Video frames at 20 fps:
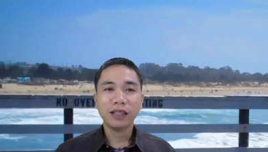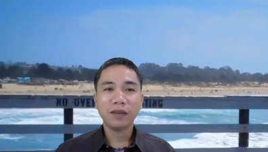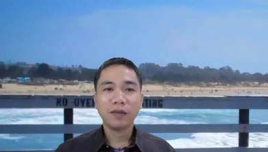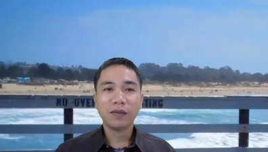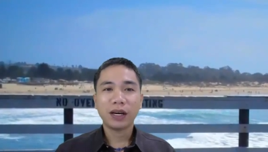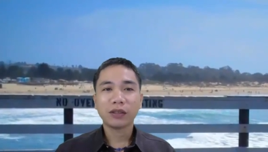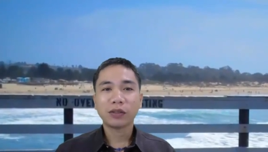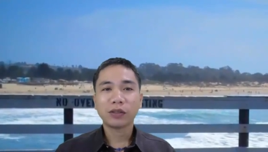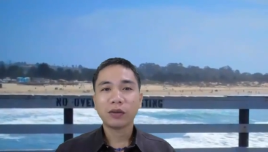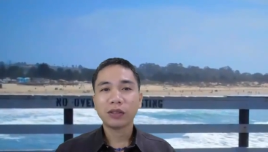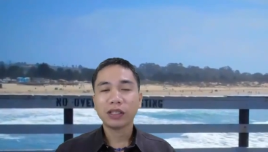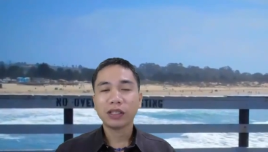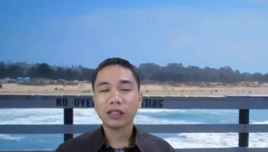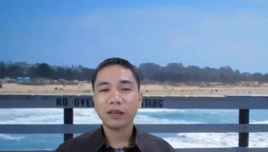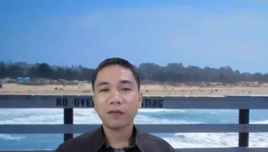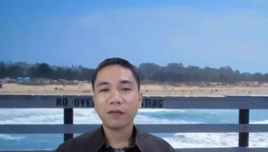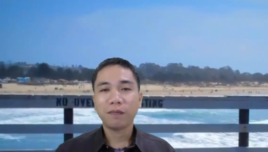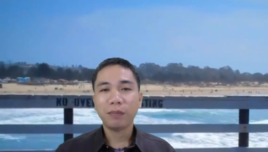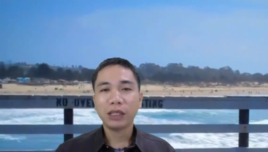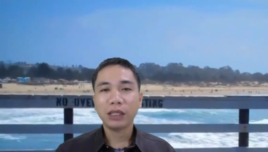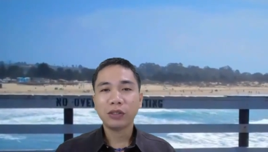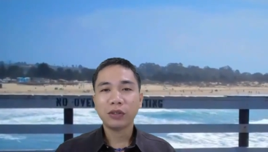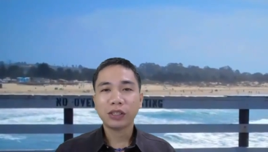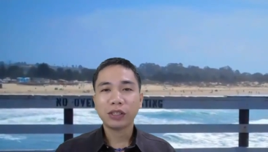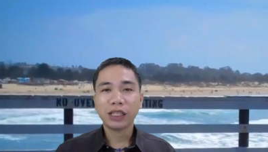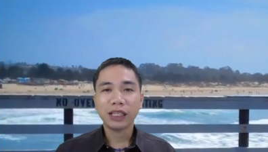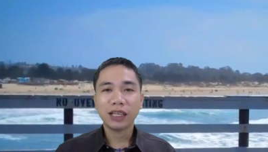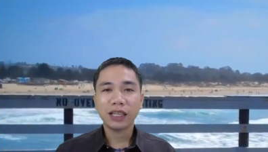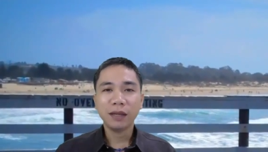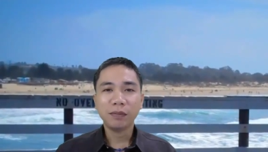the various sources of
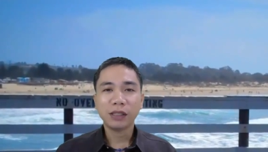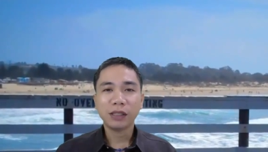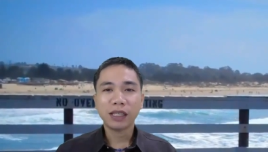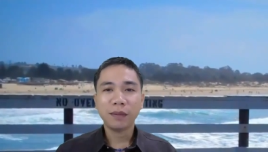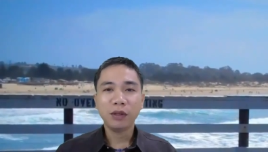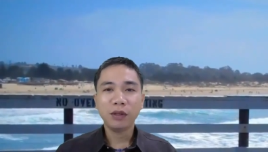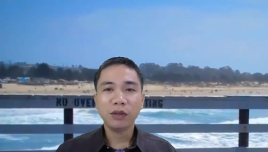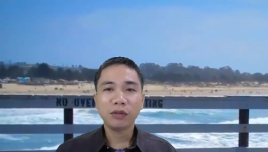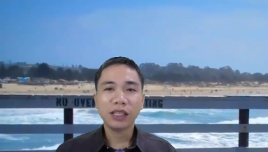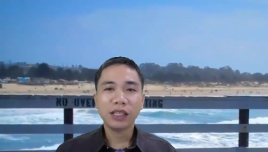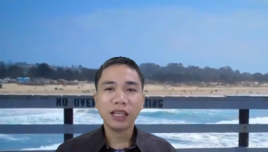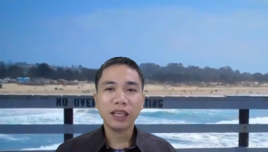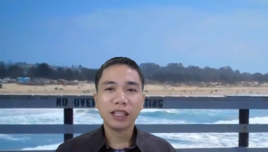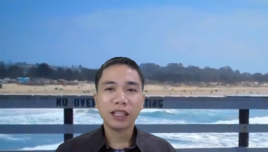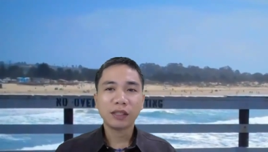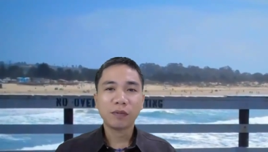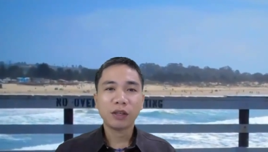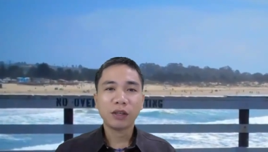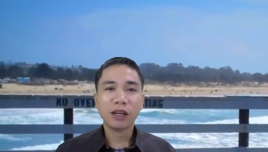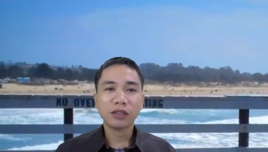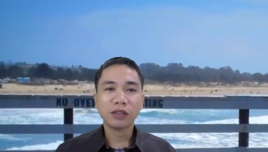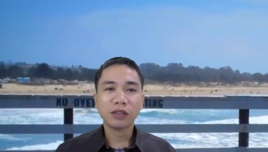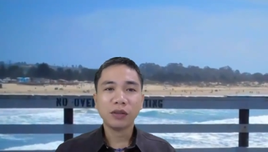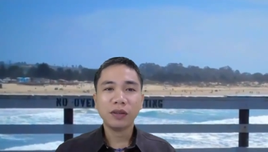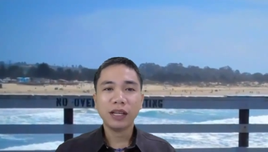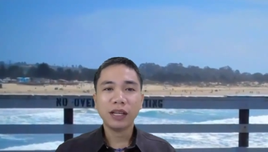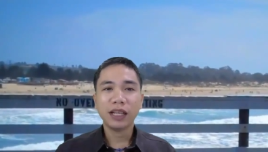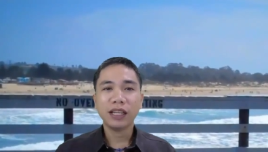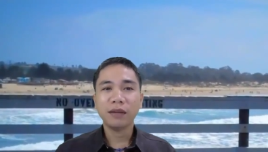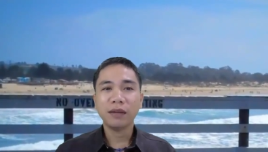pictures and clips I'm using in this
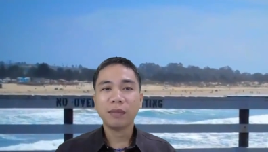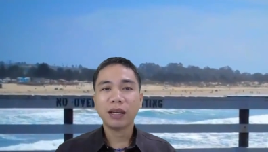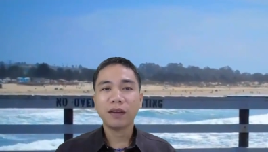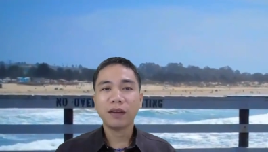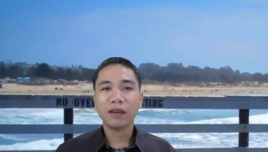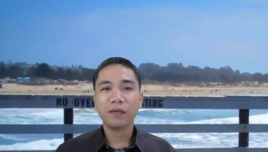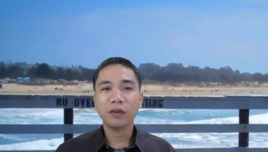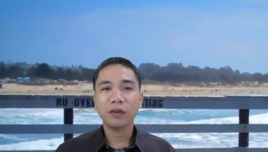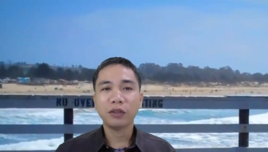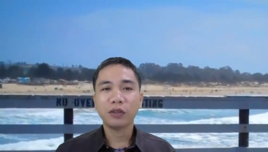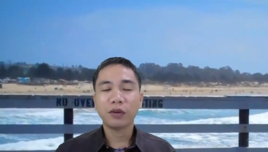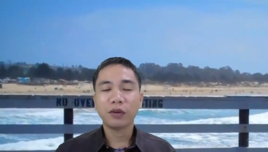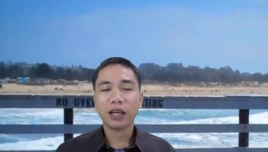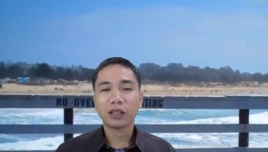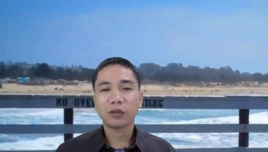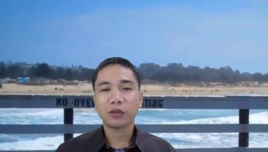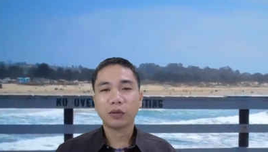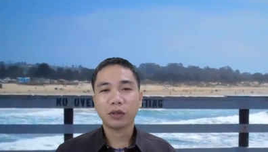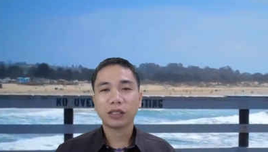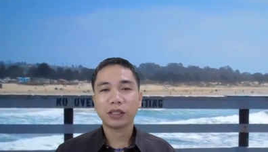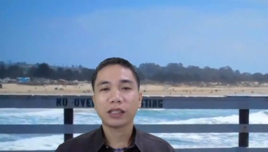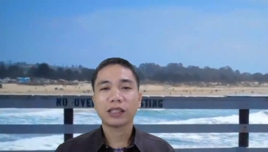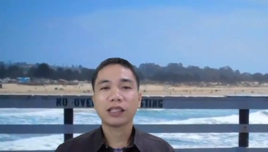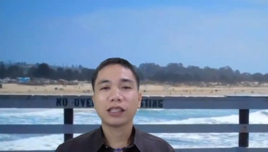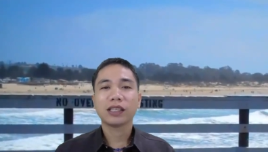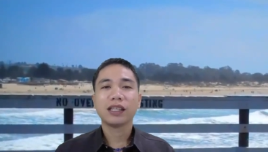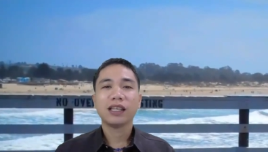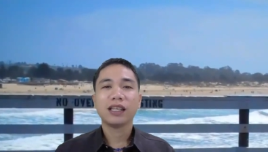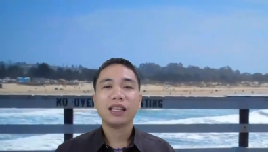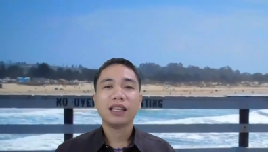production and in my future lectures.
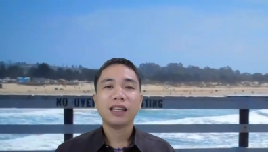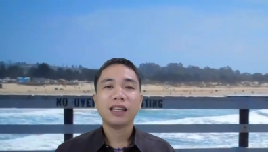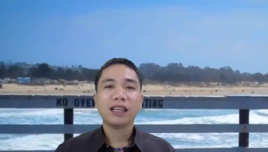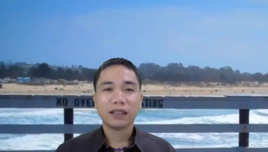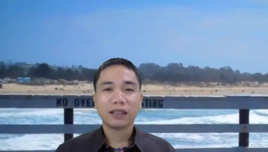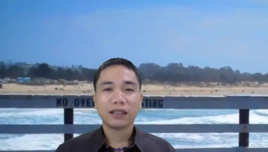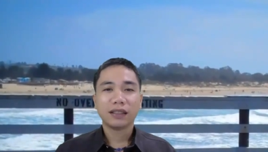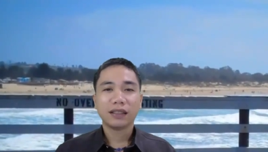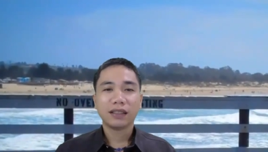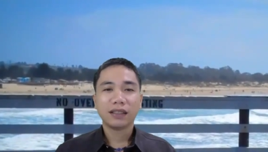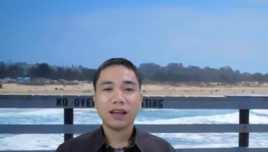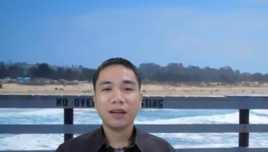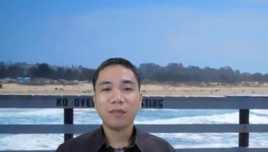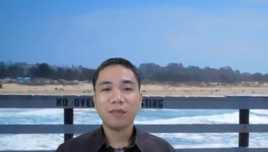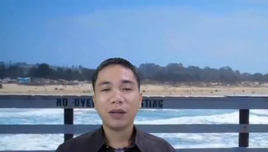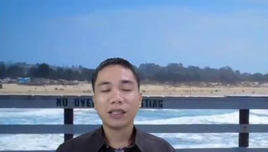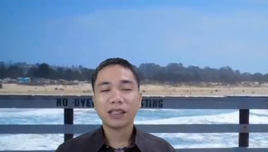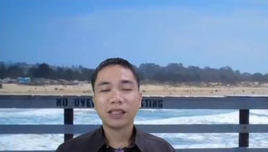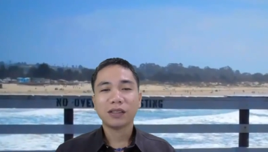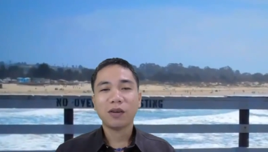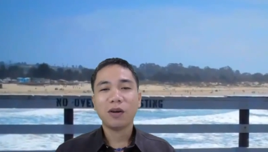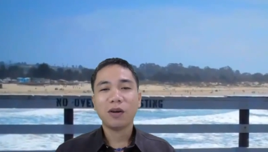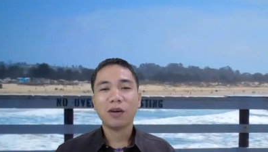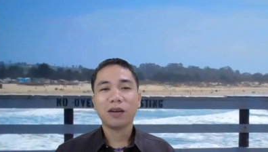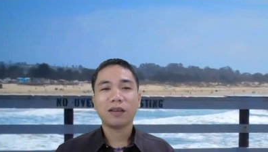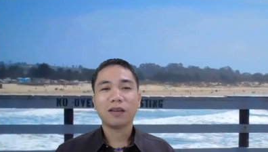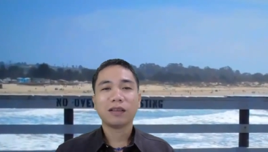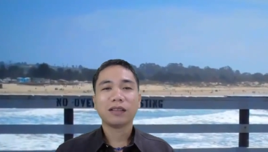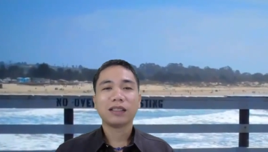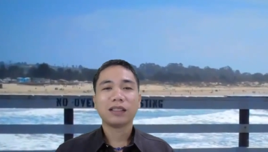God bless us
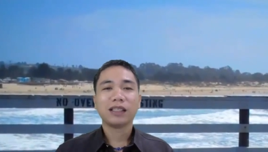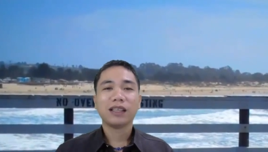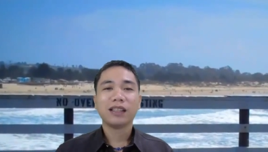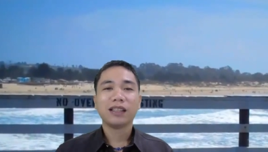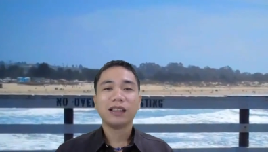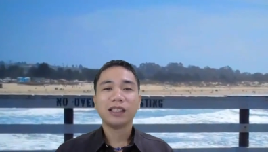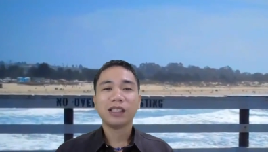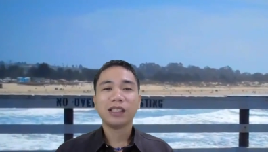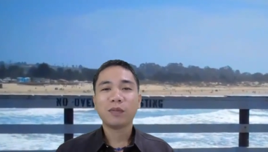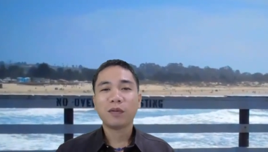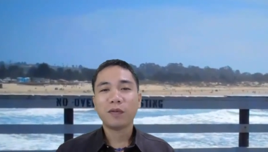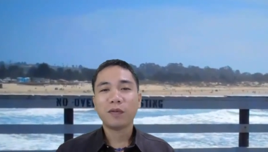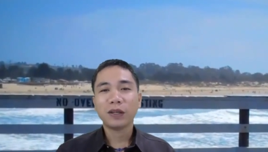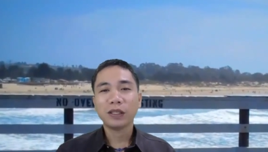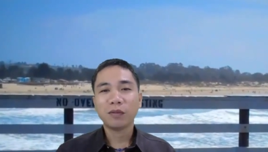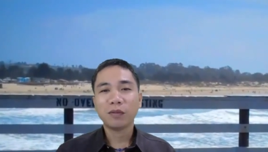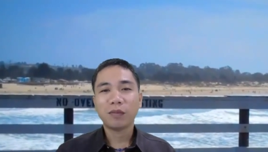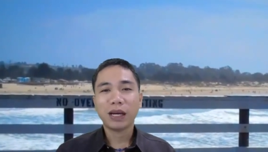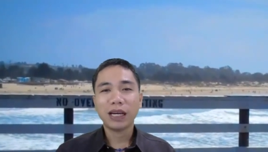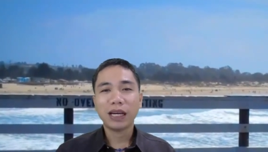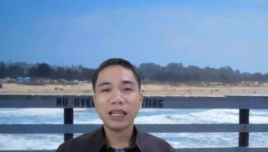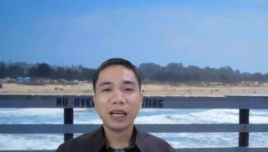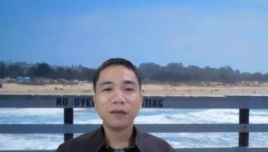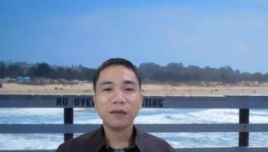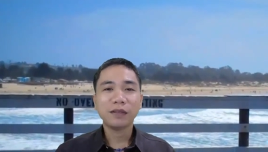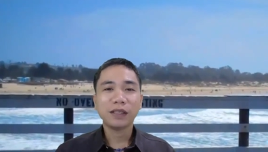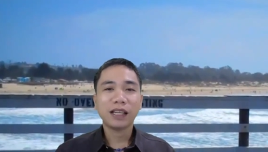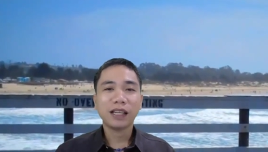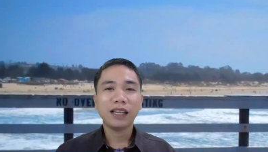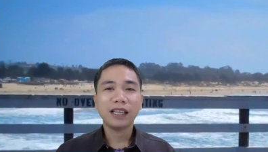all. This is Professor Bryan
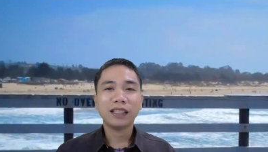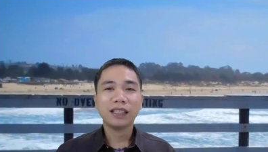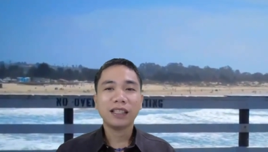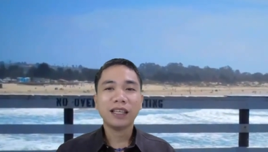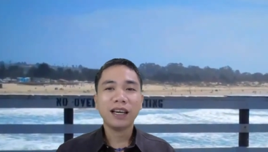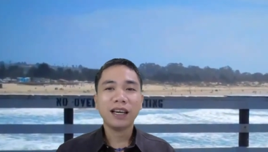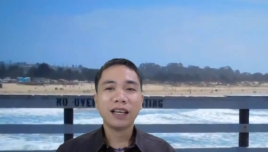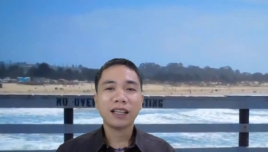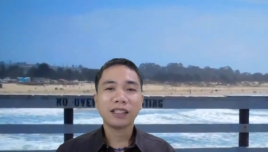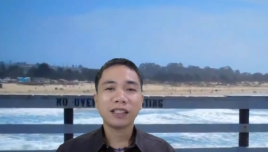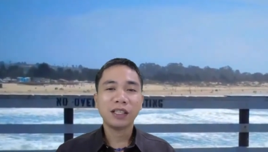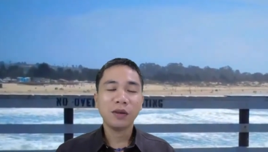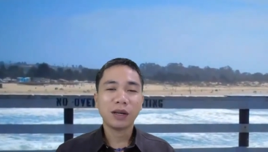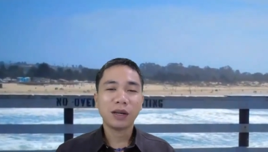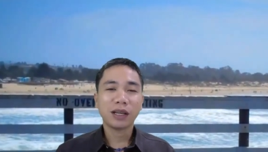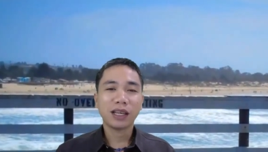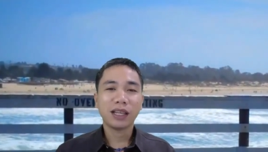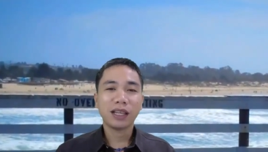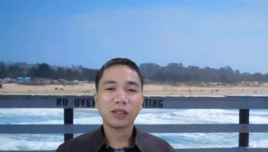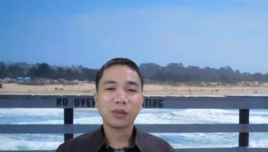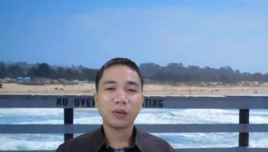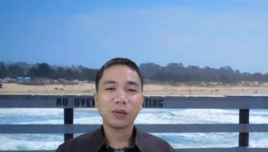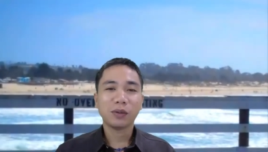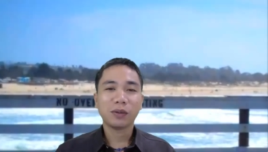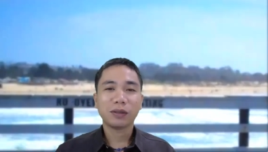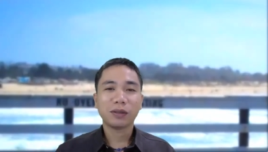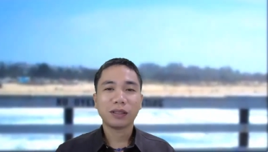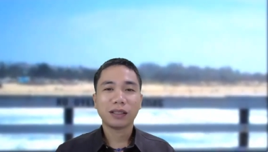Yves Araneta. I'll see you again soon.